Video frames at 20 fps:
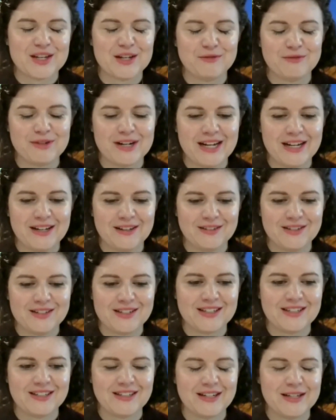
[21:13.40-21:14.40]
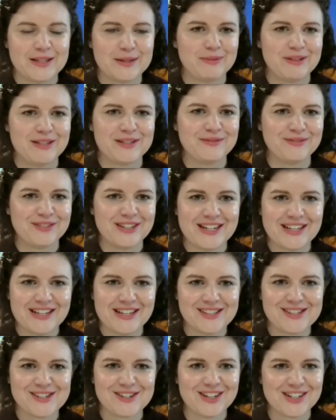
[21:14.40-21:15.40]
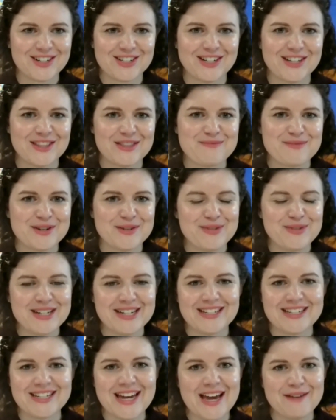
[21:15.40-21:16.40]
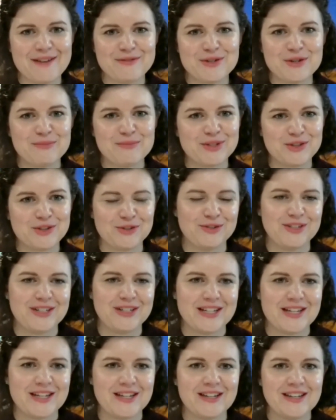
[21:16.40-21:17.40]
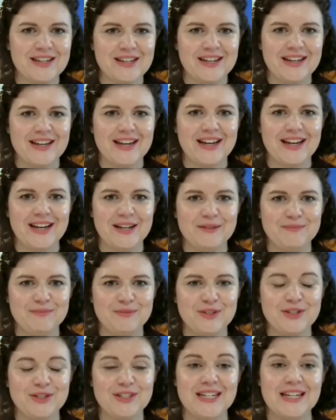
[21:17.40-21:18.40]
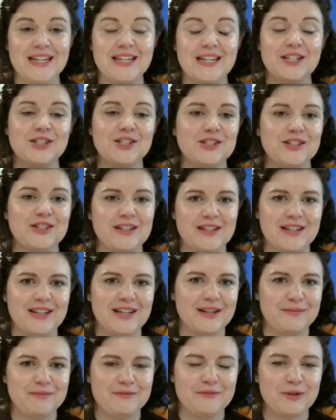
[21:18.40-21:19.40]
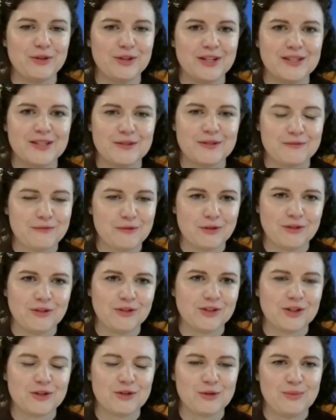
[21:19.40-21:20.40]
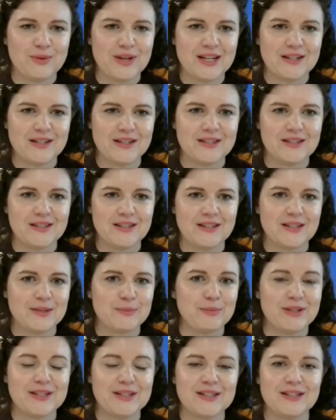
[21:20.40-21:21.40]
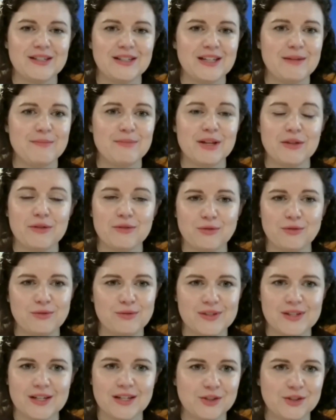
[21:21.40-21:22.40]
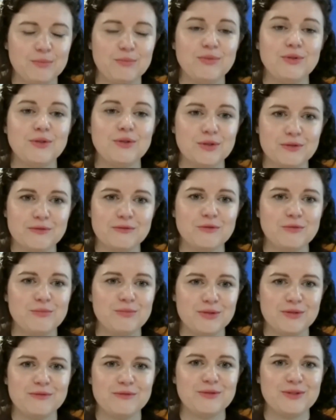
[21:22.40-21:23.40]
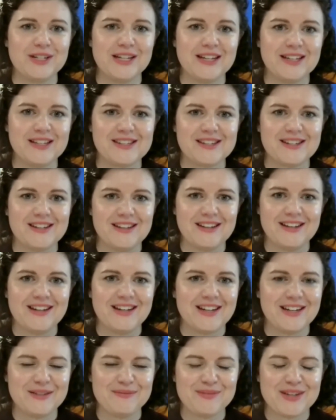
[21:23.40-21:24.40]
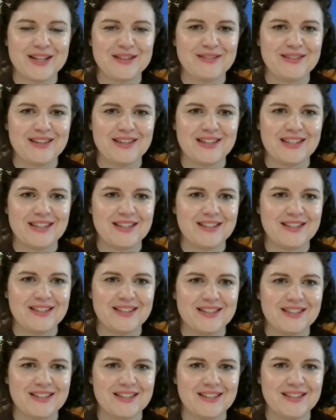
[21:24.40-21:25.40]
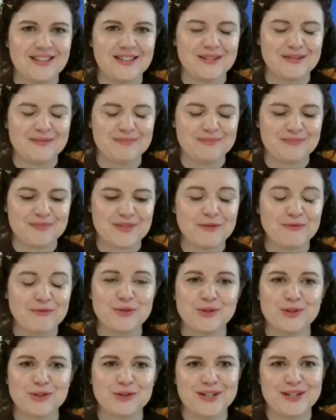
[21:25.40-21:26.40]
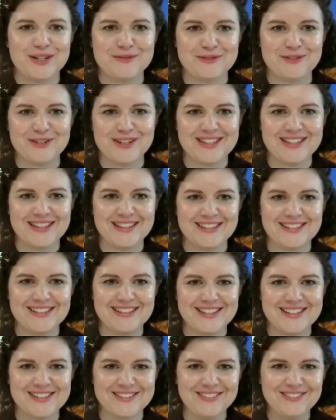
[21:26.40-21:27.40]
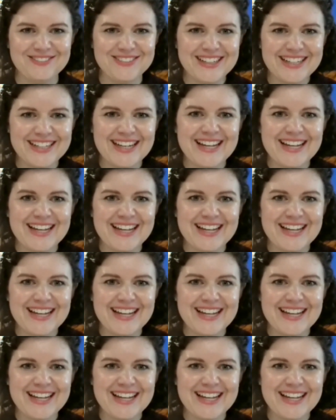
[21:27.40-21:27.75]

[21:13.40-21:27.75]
around explicit reading instruction at the moment, and to have an opportunity to teach phonics and phonological awareness explicitly, but through such a beautiful, beautiful text, I think is a real treat for us in the classroom.